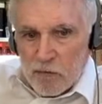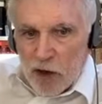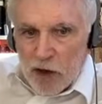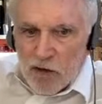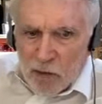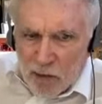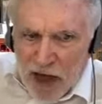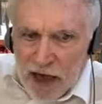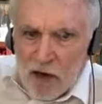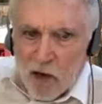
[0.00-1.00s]
took a
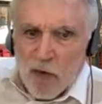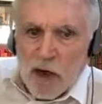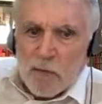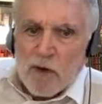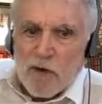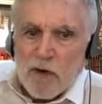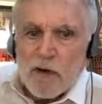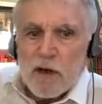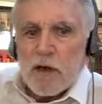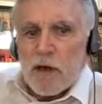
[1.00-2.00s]
sabbatical, went up to